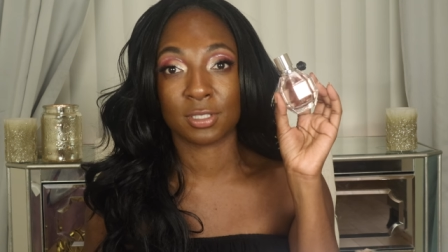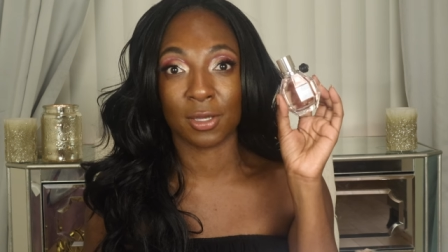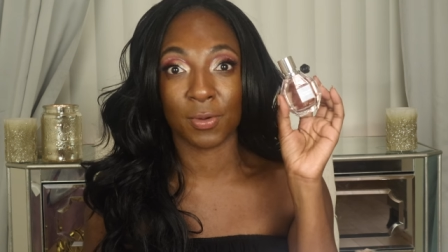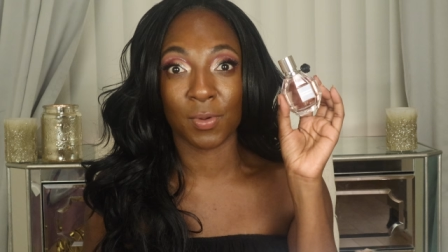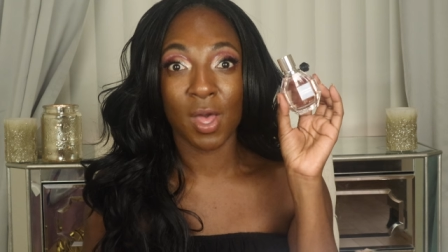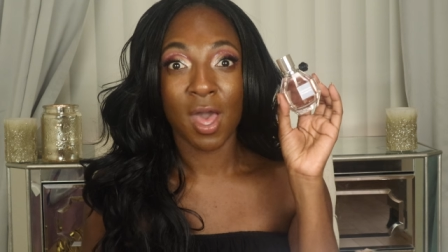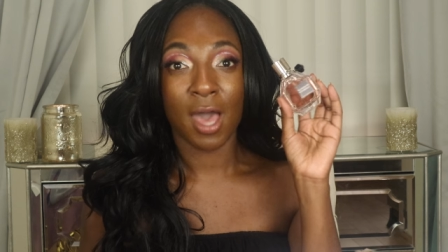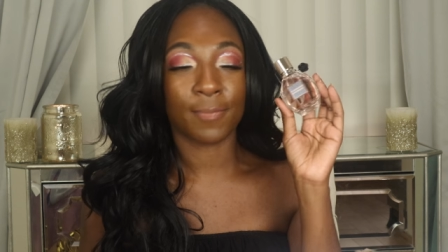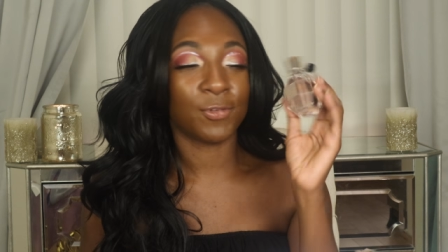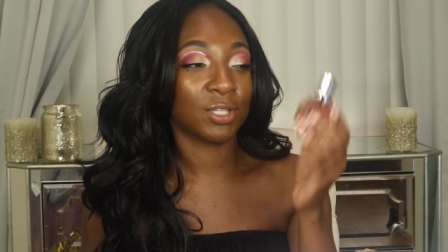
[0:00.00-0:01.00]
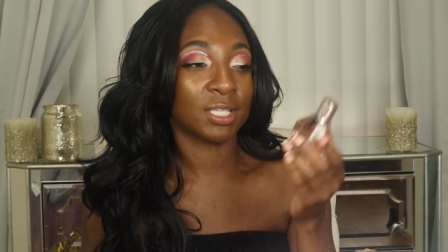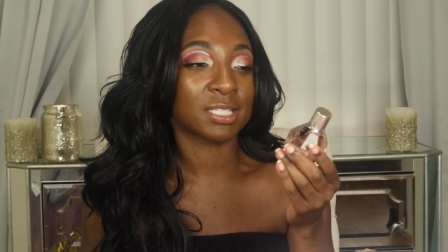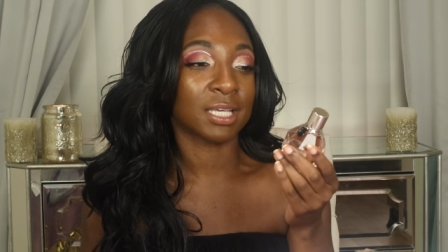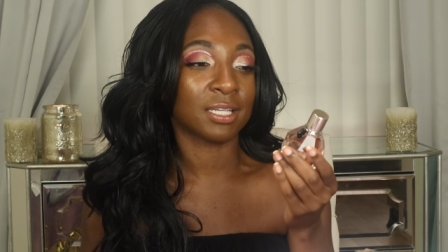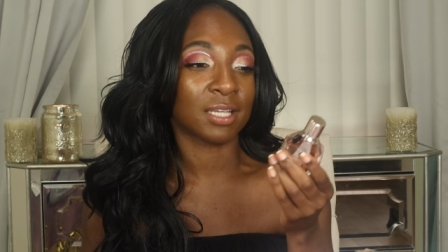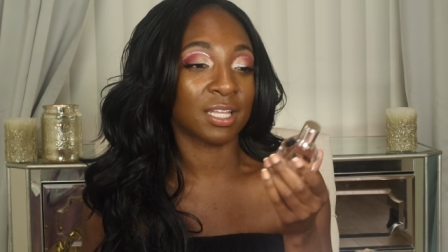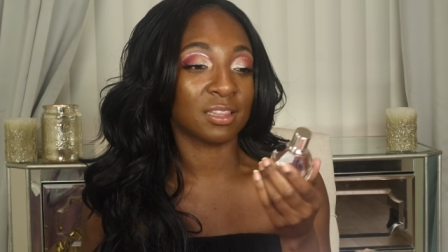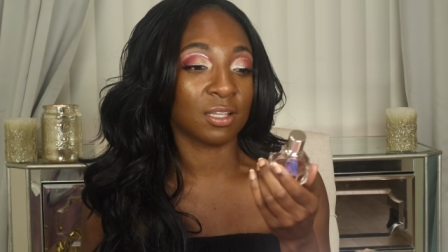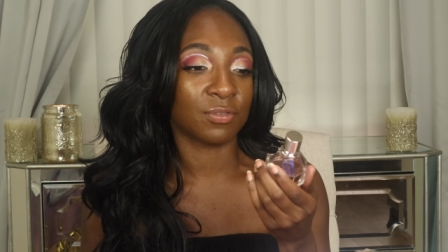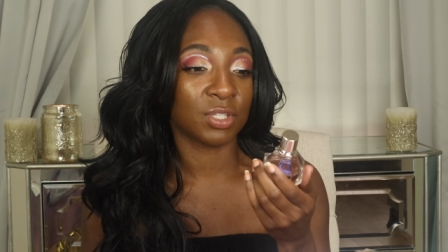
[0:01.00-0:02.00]
So I'm really excited. I
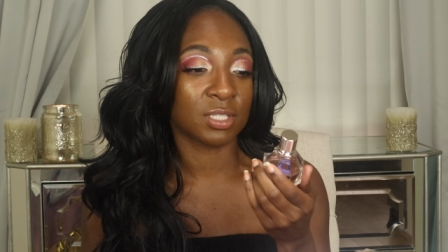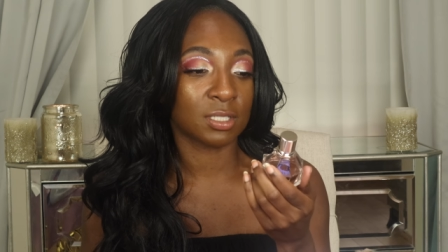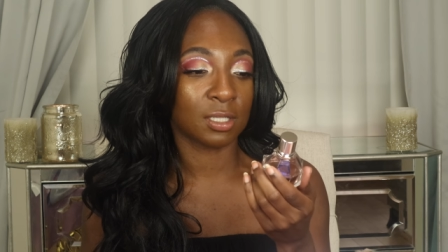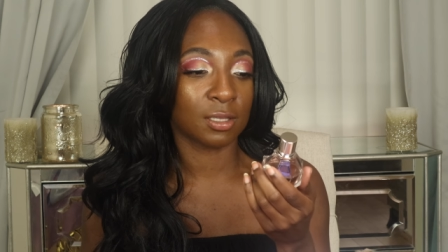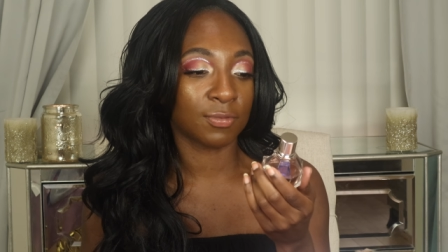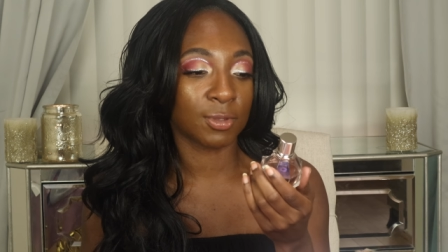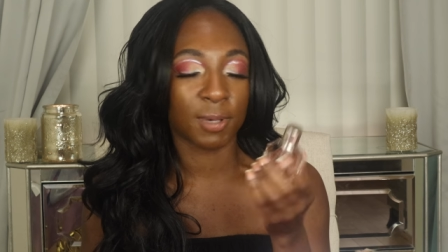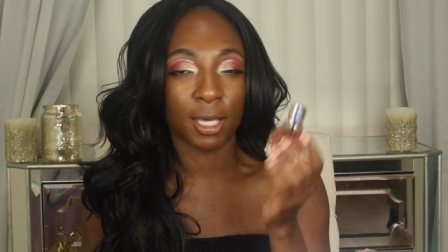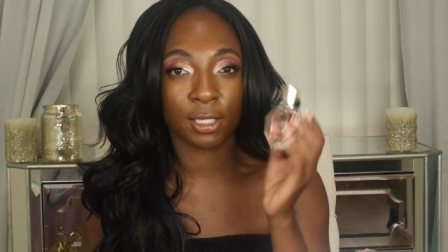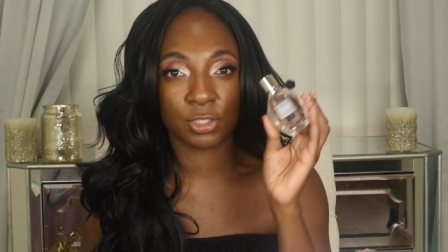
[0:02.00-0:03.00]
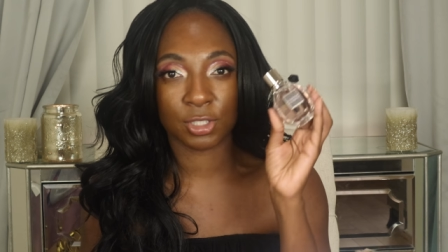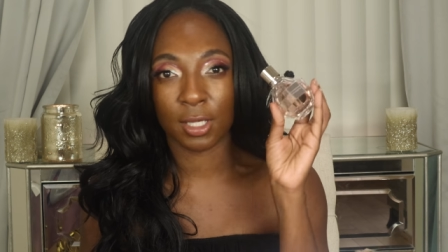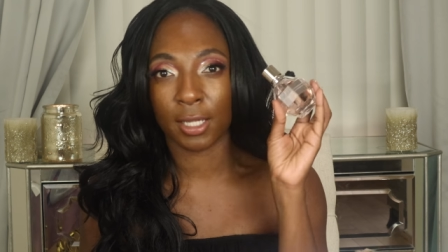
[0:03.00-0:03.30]
love this and I love the packaging.